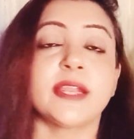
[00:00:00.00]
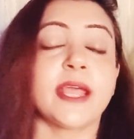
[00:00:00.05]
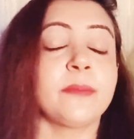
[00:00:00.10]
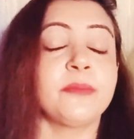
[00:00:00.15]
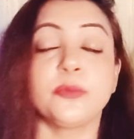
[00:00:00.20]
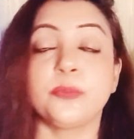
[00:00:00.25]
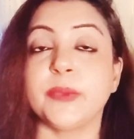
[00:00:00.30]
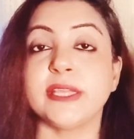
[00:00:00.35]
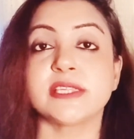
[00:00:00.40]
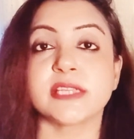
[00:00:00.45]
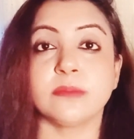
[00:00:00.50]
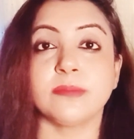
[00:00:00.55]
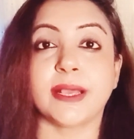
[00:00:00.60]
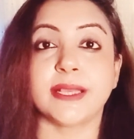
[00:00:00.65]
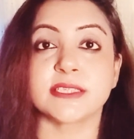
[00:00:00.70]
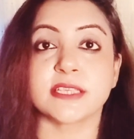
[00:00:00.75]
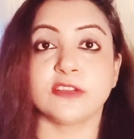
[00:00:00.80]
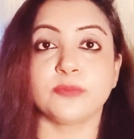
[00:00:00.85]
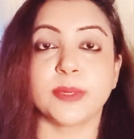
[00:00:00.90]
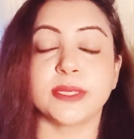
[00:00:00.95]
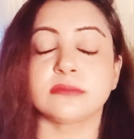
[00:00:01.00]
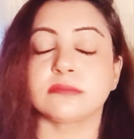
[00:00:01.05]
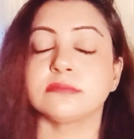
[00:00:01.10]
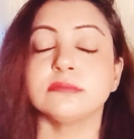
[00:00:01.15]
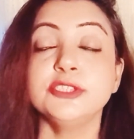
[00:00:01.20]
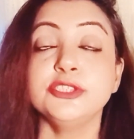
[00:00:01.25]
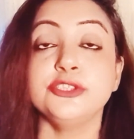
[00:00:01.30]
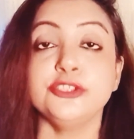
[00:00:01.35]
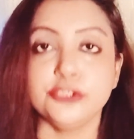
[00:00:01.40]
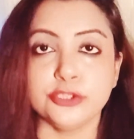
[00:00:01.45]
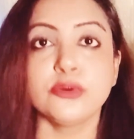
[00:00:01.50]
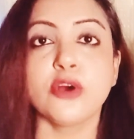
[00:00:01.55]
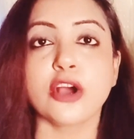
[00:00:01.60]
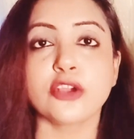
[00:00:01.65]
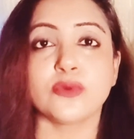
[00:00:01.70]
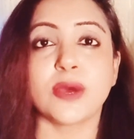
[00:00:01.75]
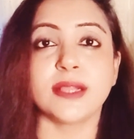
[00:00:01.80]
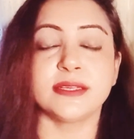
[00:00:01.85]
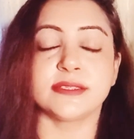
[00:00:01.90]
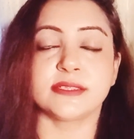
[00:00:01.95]
I'm repeating myself, but you got
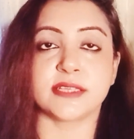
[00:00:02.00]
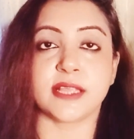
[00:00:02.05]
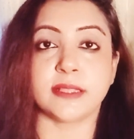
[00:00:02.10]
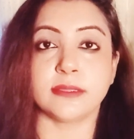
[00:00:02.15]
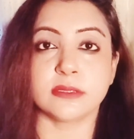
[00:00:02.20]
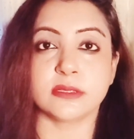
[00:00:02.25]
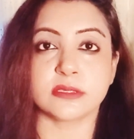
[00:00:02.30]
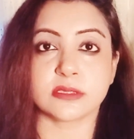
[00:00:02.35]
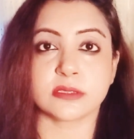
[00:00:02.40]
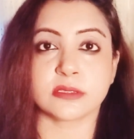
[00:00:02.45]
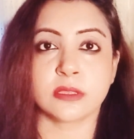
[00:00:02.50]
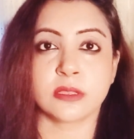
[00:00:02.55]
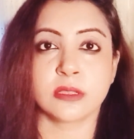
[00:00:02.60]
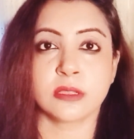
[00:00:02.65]
to understand this.